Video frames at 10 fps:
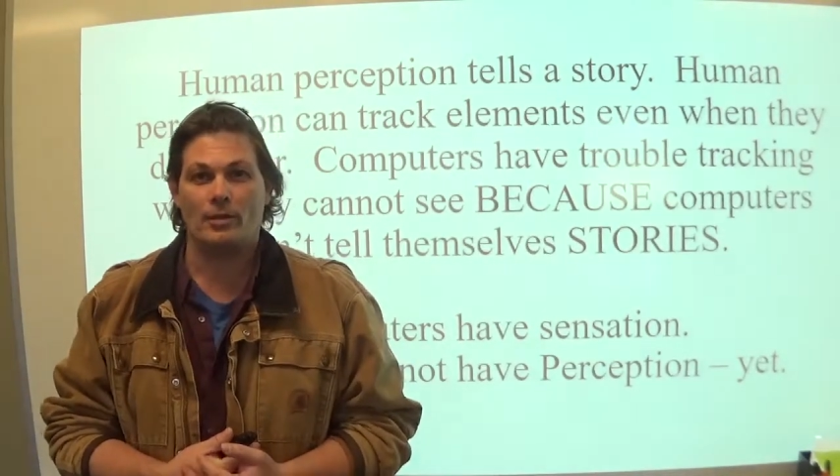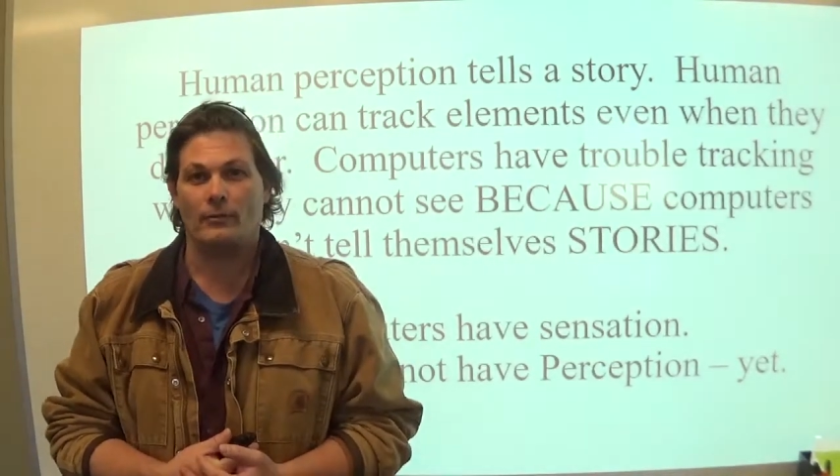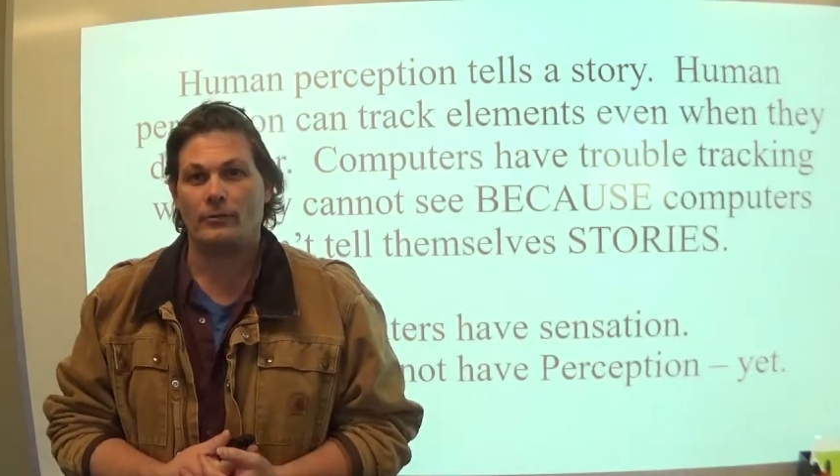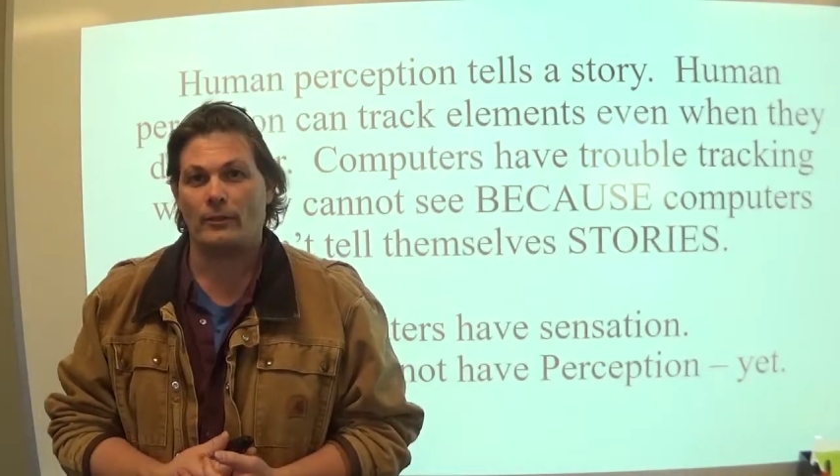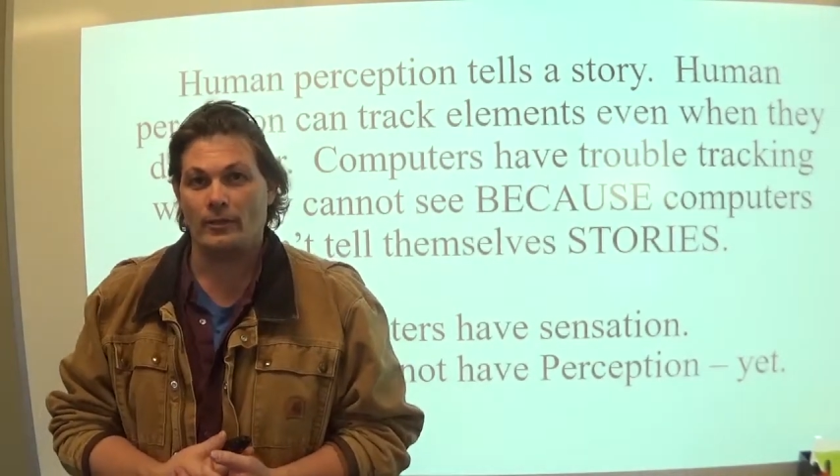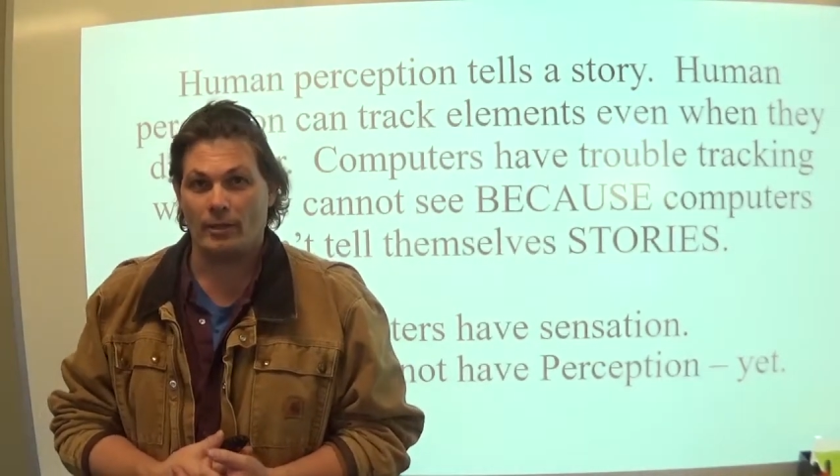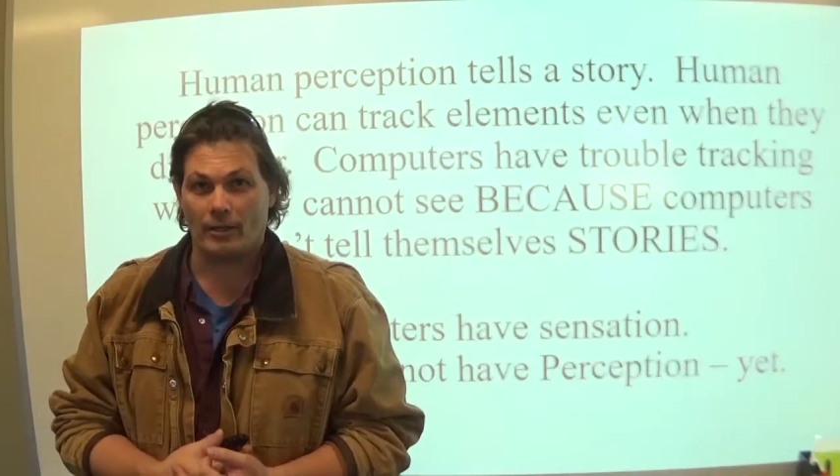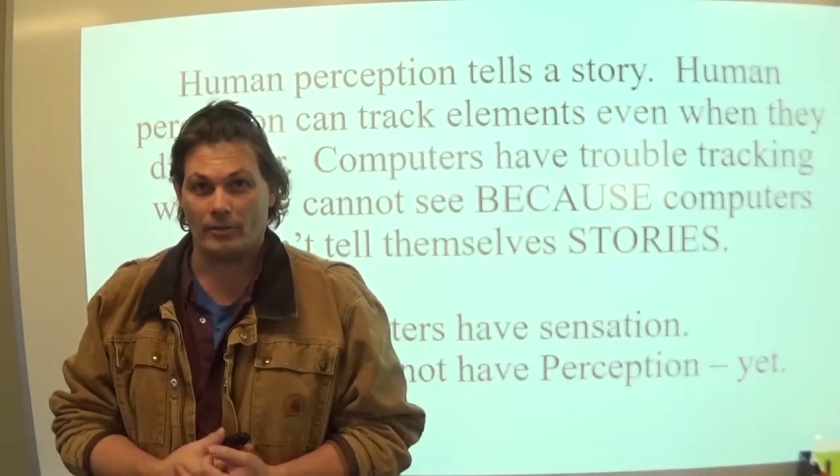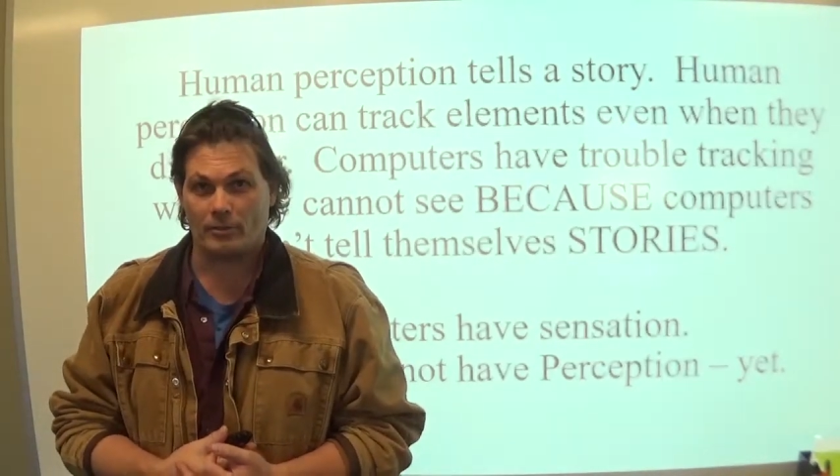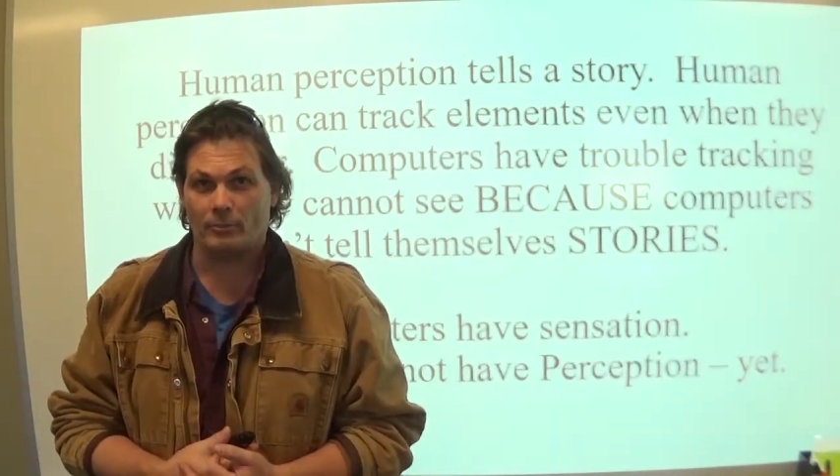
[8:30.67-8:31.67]
self-driving
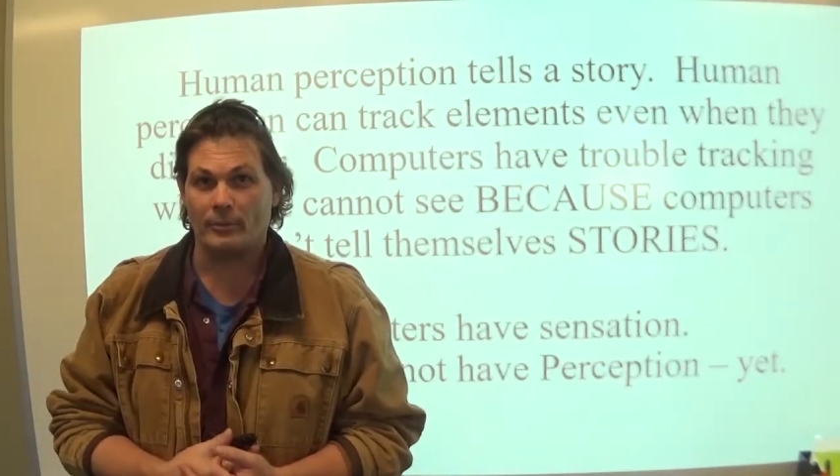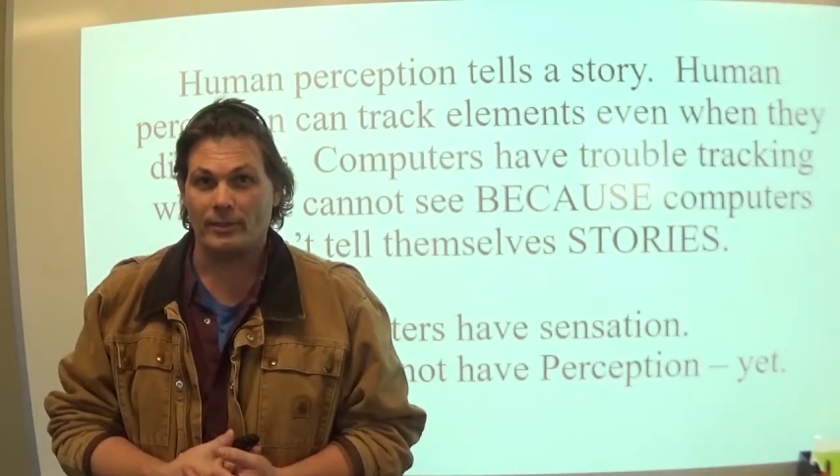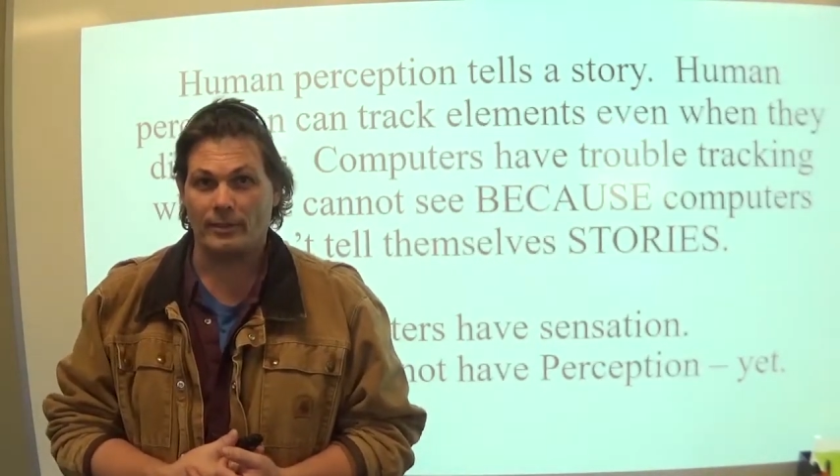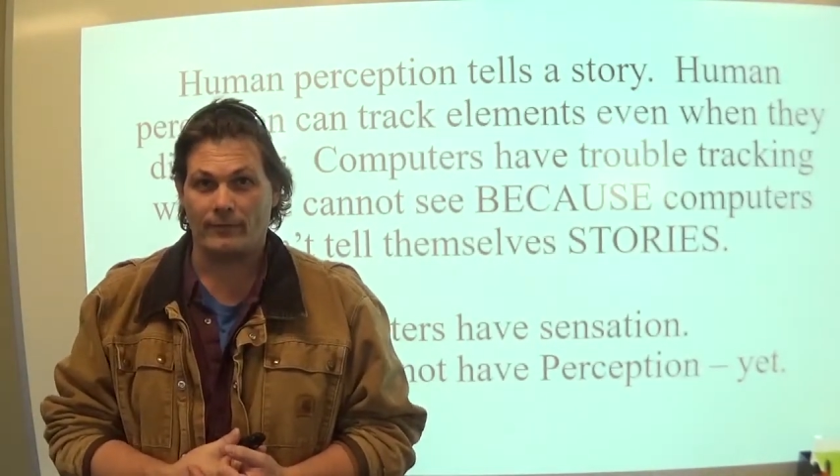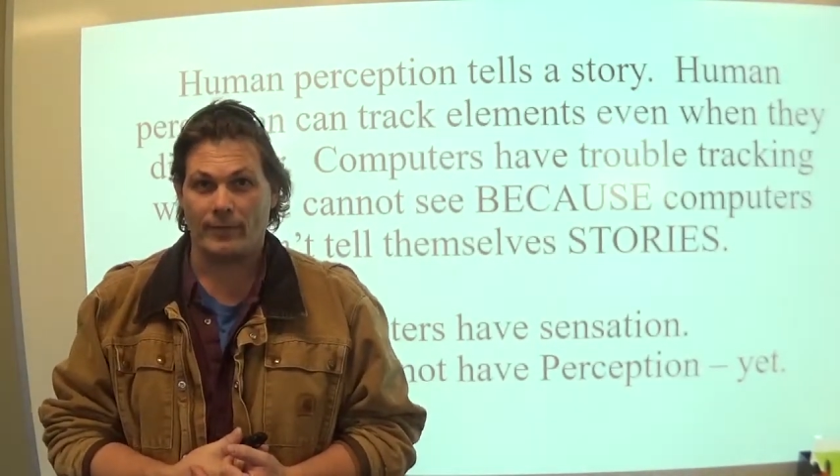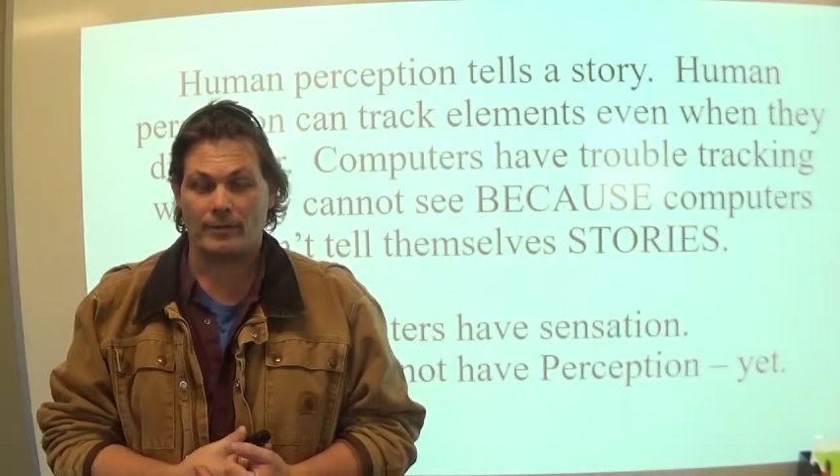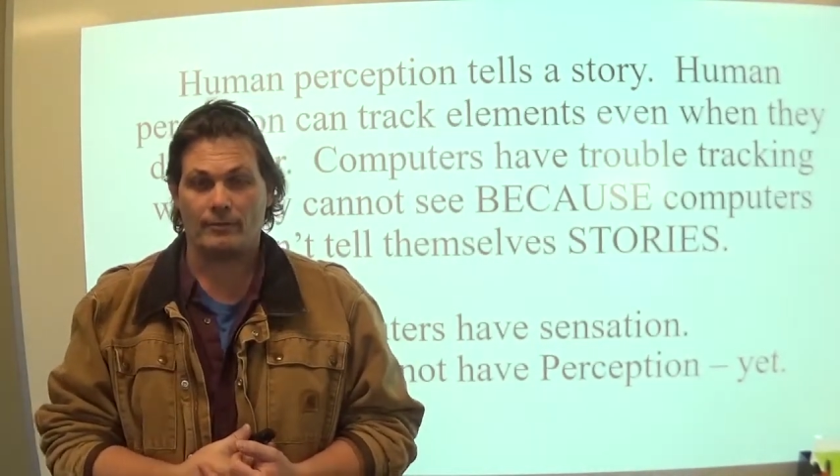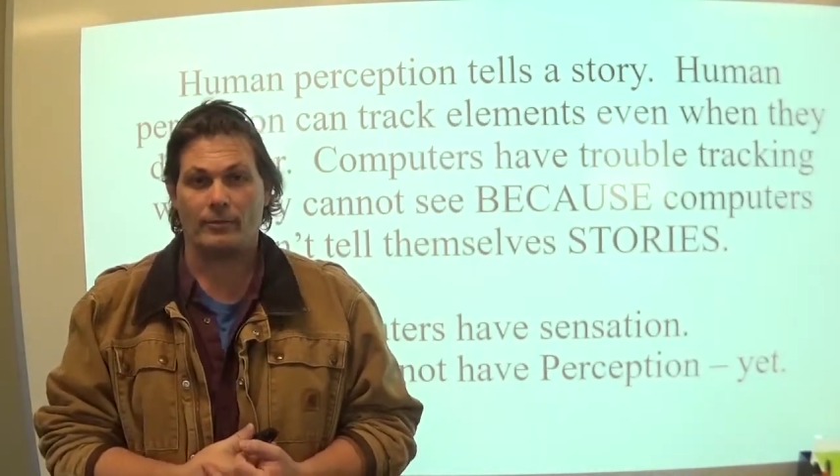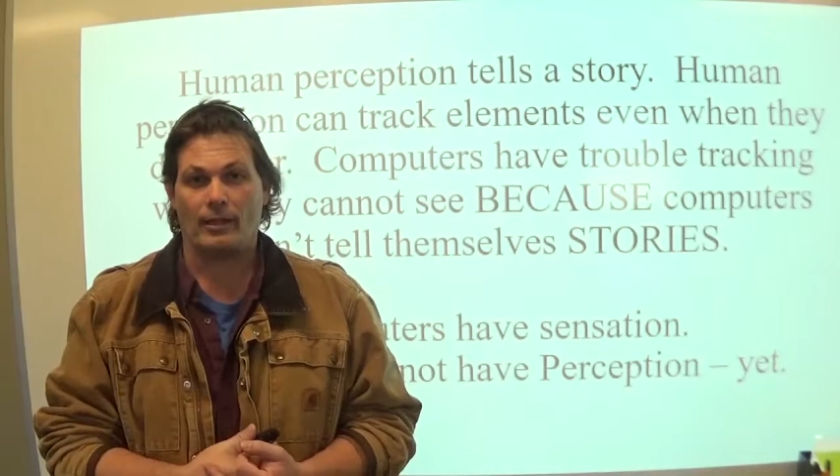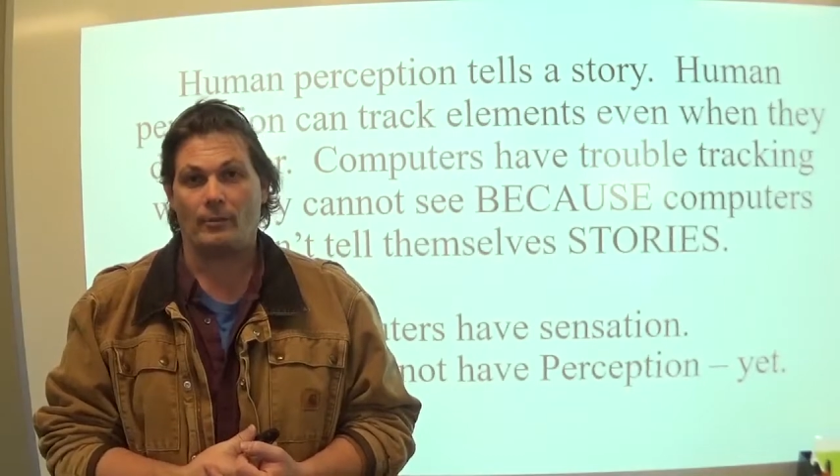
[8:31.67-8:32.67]
cars are really
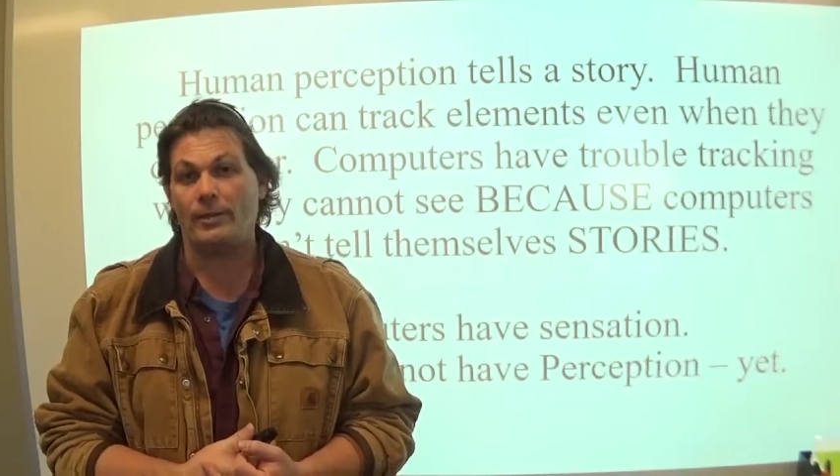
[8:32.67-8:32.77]
effective or not.